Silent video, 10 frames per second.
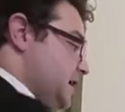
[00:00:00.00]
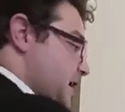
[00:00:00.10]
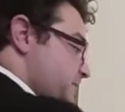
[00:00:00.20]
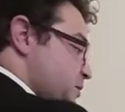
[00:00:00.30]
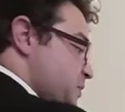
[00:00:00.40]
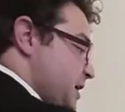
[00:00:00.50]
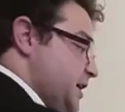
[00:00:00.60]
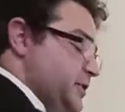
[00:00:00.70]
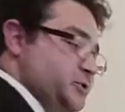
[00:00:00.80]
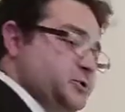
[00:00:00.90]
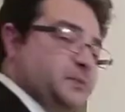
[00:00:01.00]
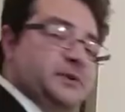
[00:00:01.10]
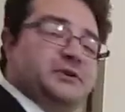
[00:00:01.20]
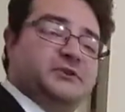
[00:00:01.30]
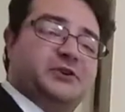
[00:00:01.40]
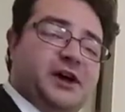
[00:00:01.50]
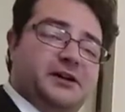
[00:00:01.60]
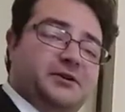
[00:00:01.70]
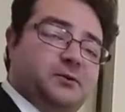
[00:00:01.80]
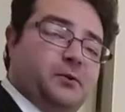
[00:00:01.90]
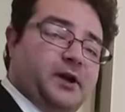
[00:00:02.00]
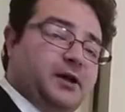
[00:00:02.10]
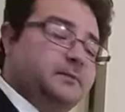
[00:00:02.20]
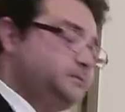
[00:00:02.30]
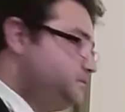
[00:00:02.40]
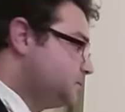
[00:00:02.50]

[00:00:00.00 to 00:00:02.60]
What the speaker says: Every page should be designed in a way